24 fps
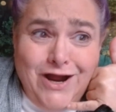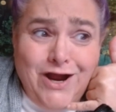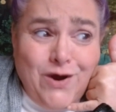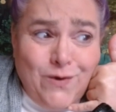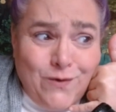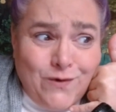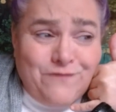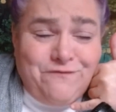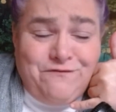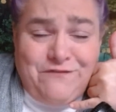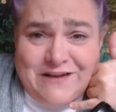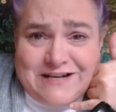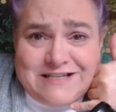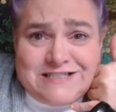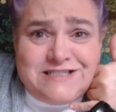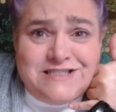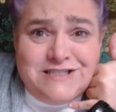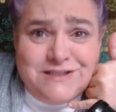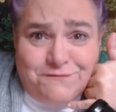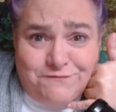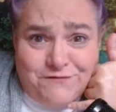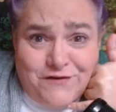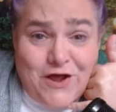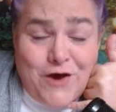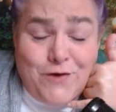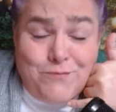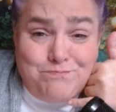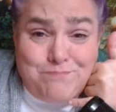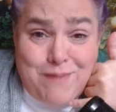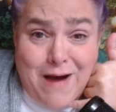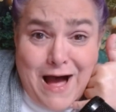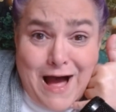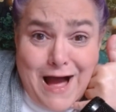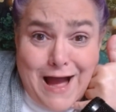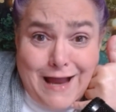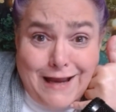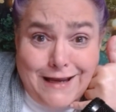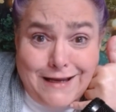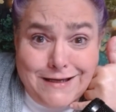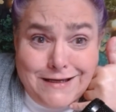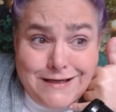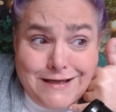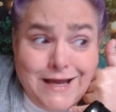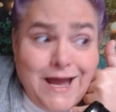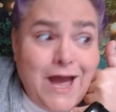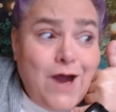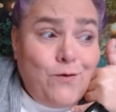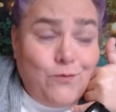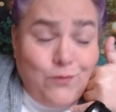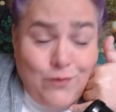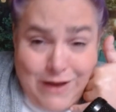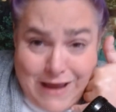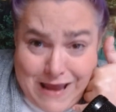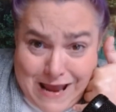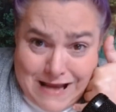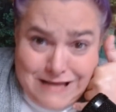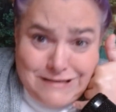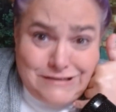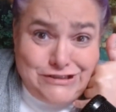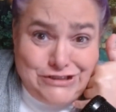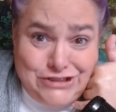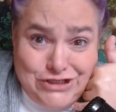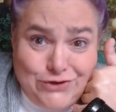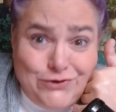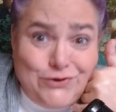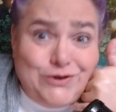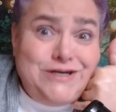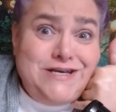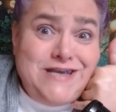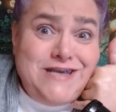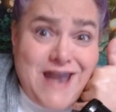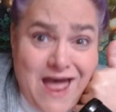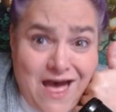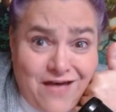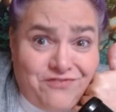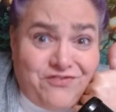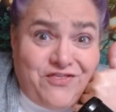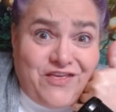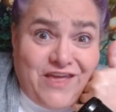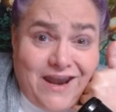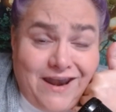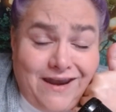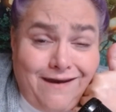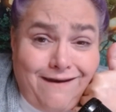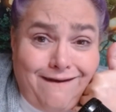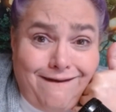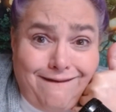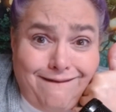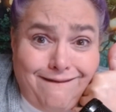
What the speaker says: we're fixing to float by. We ain't doing nothing.